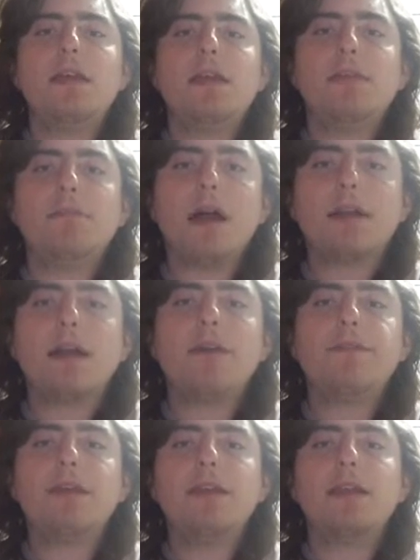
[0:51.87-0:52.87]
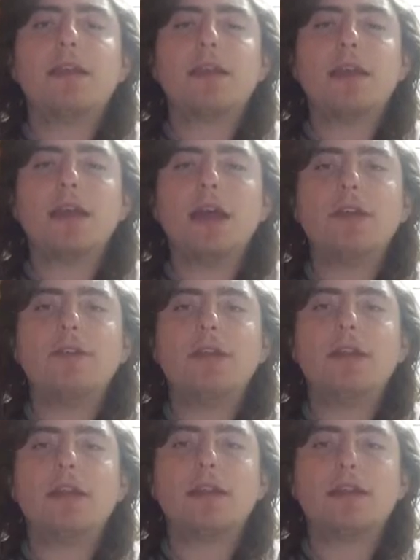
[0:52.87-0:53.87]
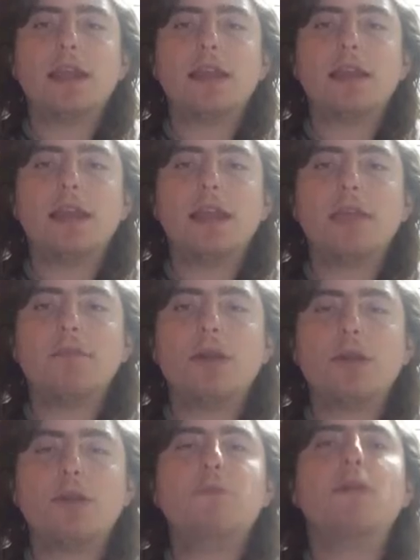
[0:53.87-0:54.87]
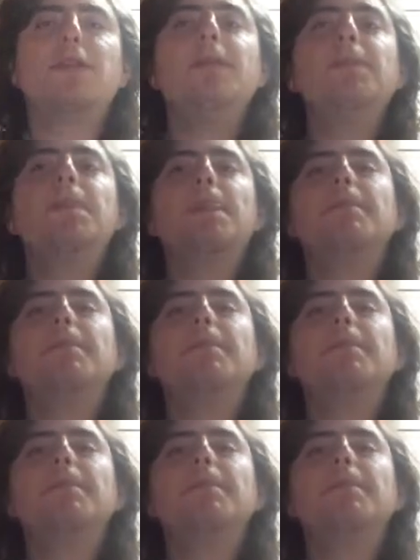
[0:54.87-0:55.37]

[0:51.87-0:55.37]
The box office is $615.2 million.